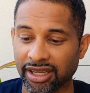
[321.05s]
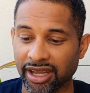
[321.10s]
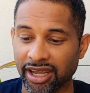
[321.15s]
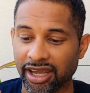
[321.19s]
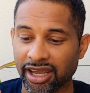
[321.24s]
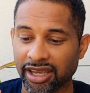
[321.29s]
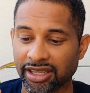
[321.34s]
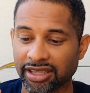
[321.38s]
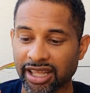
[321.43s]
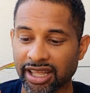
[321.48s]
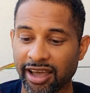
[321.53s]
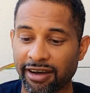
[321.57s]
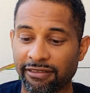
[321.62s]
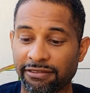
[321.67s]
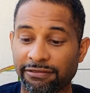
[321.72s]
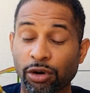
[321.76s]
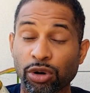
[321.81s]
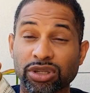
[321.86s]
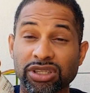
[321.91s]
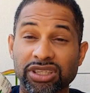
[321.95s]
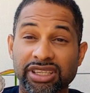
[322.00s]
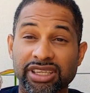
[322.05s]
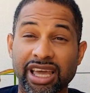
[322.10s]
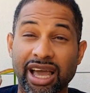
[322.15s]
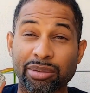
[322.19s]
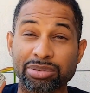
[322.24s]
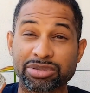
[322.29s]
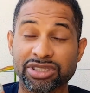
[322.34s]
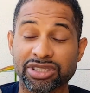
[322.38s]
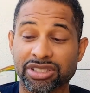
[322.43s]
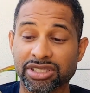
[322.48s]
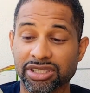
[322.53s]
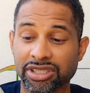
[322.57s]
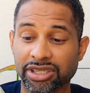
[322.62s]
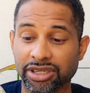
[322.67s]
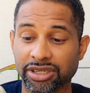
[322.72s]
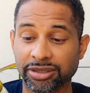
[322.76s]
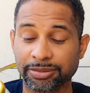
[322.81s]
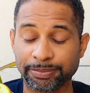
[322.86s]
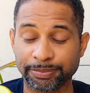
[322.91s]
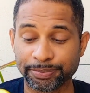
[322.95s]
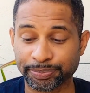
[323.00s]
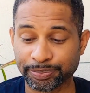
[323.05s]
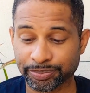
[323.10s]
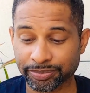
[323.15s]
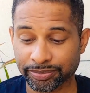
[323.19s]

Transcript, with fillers: And I have 14 capsules in here,